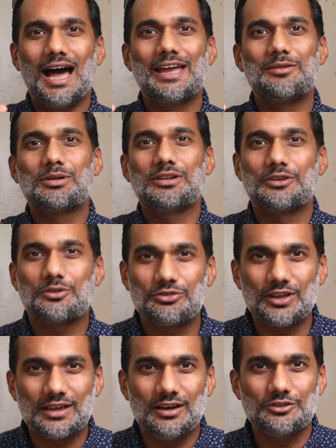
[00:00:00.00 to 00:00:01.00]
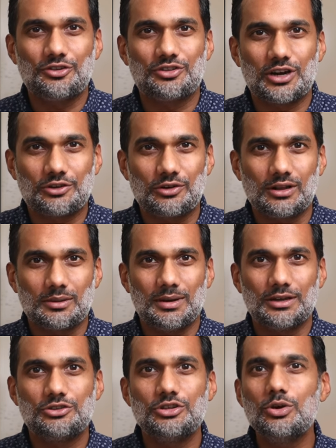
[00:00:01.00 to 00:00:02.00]
Hi, I'm clinical psychologist Dr. Ali
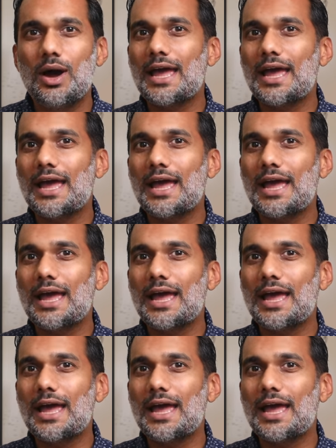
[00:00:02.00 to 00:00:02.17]
Mattu.